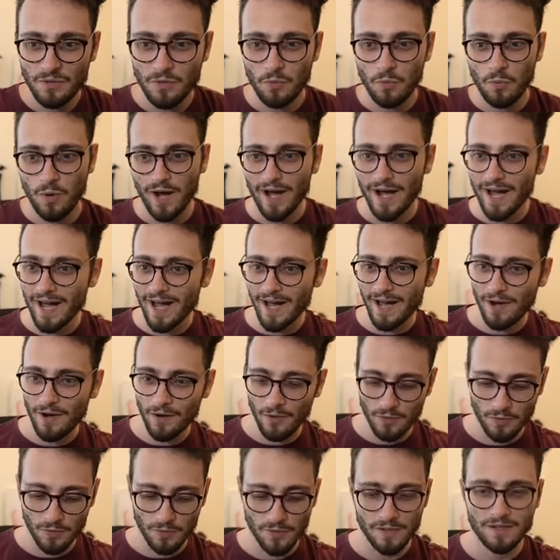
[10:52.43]

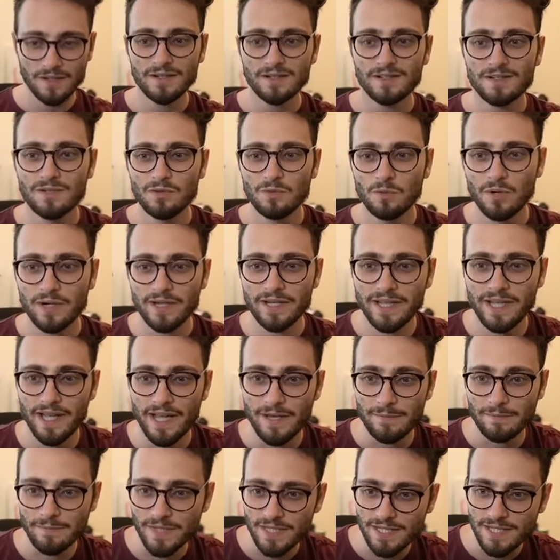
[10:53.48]
Wow. What a
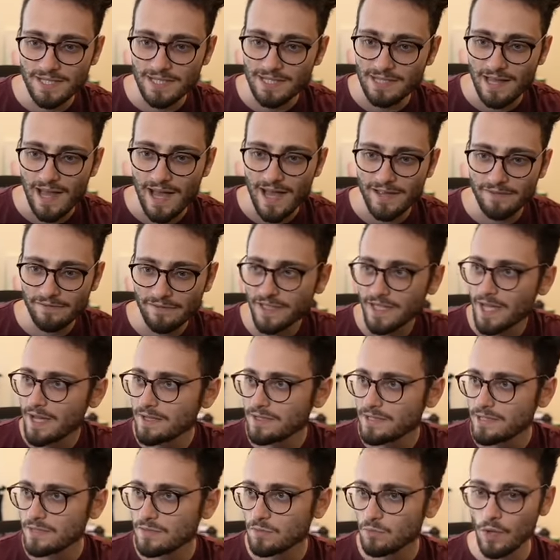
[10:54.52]
game. This is live.
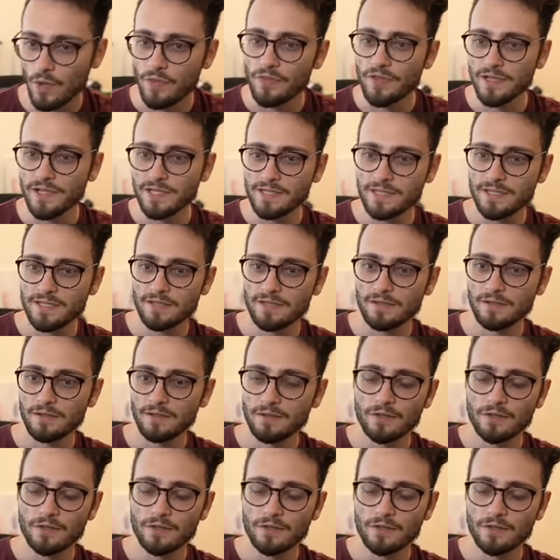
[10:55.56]
Yes. What, this?